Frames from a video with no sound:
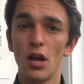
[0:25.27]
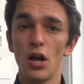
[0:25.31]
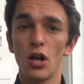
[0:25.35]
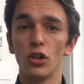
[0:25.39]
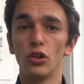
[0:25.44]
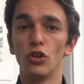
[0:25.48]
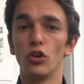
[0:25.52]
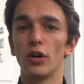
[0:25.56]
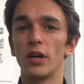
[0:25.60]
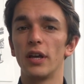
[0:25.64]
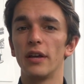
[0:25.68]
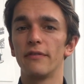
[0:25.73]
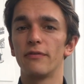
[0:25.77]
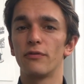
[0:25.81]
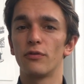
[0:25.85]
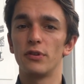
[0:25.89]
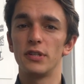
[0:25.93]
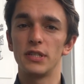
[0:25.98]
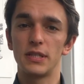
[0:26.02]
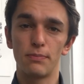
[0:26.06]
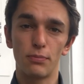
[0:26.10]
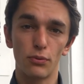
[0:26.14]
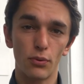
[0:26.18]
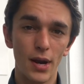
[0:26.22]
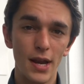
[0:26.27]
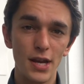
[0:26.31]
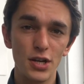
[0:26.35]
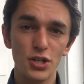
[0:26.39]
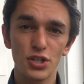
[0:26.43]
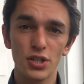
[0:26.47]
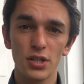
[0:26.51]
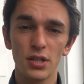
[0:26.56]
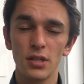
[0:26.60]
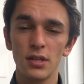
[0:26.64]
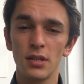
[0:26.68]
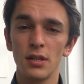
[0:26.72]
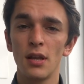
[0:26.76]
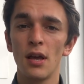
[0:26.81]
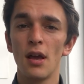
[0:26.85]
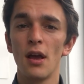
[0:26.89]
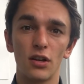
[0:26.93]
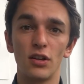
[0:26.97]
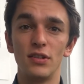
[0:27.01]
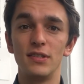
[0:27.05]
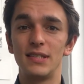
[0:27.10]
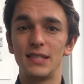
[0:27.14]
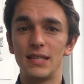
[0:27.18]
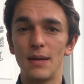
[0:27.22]
looking for inspiration,
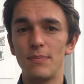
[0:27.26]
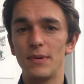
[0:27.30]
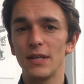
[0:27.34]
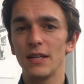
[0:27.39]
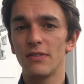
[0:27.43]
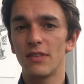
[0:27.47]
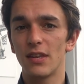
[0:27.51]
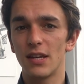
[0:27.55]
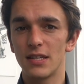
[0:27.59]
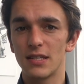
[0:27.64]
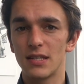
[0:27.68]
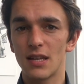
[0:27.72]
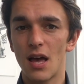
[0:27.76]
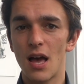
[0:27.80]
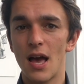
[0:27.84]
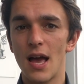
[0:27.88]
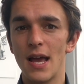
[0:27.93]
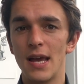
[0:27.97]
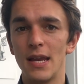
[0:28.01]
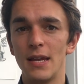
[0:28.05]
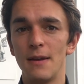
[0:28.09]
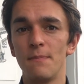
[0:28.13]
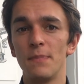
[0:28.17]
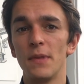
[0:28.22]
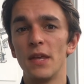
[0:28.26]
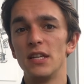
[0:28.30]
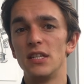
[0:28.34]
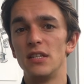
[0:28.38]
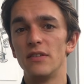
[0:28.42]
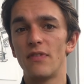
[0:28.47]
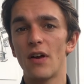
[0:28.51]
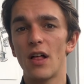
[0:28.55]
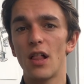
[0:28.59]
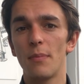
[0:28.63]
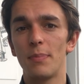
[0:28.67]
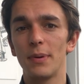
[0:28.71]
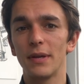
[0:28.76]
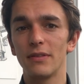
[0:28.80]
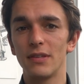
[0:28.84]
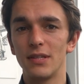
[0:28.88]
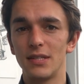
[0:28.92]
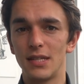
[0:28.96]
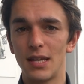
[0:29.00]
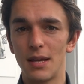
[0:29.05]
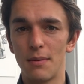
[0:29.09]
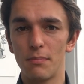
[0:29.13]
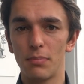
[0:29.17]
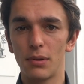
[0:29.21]
concepting the design, developing the
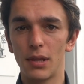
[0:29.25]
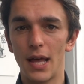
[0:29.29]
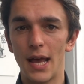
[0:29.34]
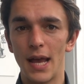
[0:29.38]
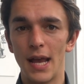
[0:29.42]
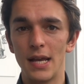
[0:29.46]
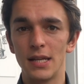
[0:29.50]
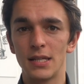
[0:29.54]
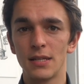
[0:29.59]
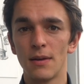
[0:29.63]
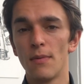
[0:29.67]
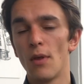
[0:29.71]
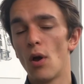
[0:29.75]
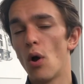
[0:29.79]
template,